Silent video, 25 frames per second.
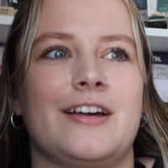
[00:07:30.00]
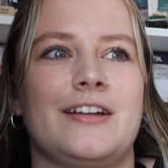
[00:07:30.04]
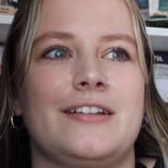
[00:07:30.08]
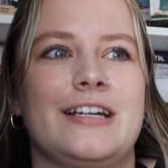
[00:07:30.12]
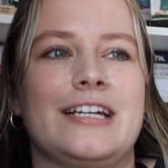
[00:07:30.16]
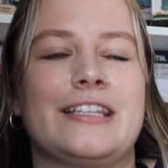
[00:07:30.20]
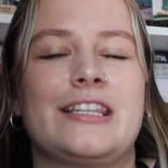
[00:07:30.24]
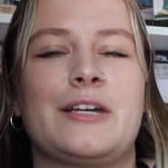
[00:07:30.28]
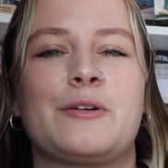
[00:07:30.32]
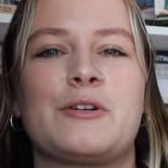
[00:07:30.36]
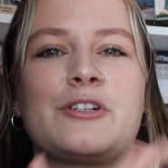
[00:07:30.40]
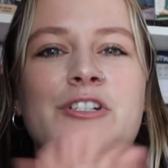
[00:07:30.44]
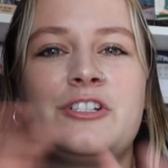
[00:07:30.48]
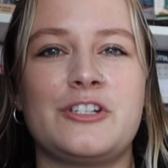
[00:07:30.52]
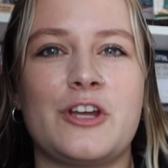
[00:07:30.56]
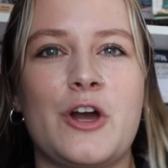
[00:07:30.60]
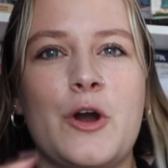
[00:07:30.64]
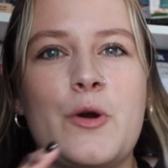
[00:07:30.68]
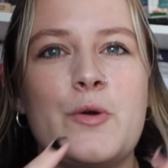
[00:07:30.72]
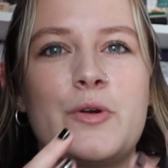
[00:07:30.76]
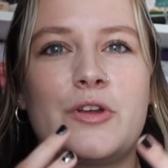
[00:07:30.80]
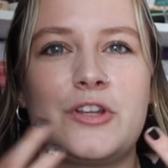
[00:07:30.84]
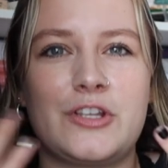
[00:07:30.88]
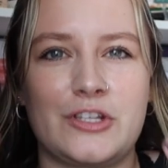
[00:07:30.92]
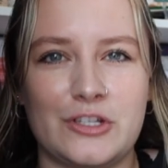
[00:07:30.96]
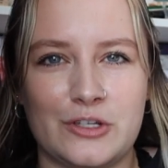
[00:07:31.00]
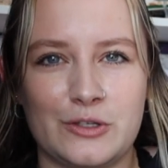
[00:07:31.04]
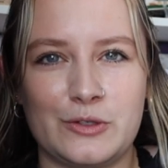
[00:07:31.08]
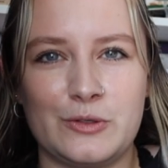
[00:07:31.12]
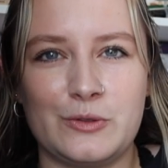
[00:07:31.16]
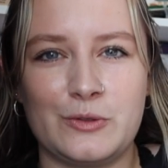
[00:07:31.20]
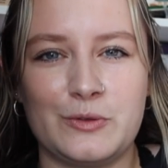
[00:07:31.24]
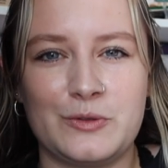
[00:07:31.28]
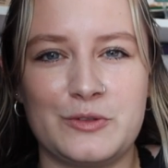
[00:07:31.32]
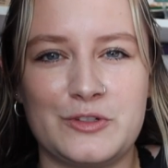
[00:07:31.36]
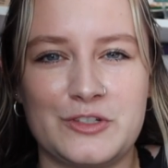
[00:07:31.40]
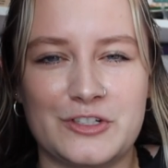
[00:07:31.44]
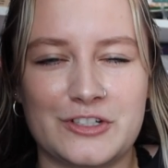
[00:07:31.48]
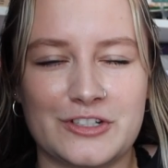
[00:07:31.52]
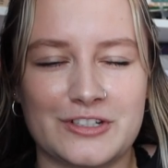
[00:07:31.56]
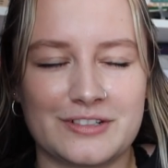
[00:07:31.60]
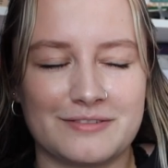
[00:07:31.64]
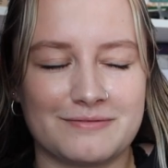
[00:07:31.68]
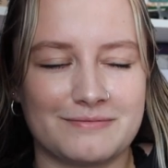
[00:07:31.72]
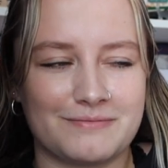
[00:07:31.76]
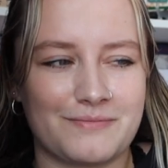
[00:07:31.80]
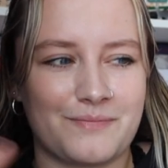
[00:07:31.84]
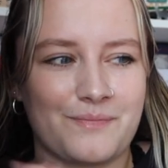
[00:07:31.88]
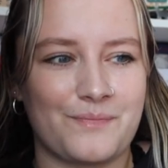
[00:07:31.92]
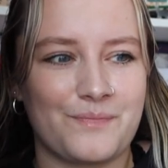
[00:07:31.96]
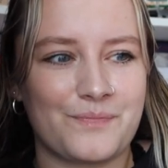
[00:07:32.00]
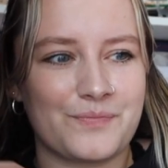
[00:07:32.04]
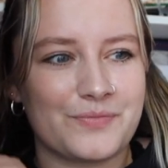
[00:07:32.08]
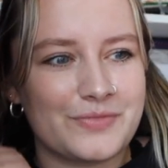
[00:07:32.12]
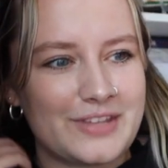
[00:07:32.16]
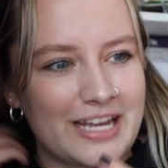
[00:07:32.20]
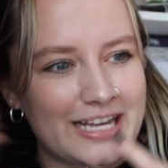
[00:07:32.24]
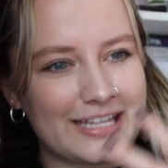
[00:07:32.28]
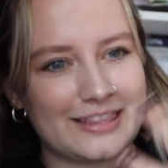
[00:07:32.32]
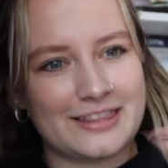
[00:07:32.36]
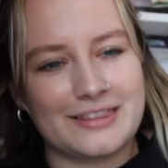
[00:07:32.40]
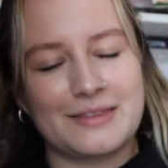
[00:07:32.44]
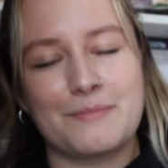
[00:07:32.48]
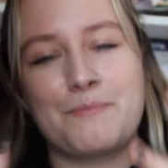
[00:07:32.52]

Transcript: Like, there was no huge, like,